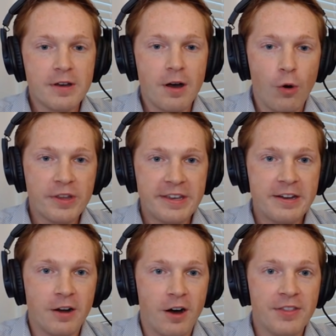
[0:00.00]
honing
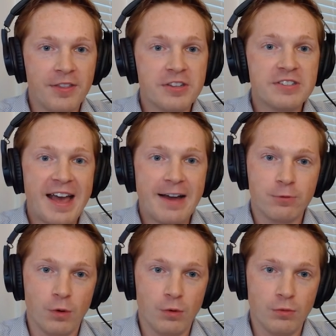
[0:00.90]
in on the staff
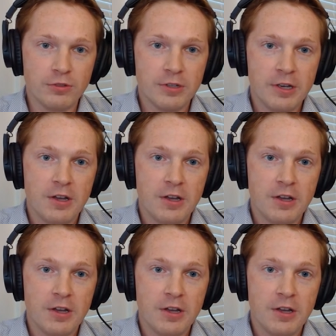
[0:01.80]
roles.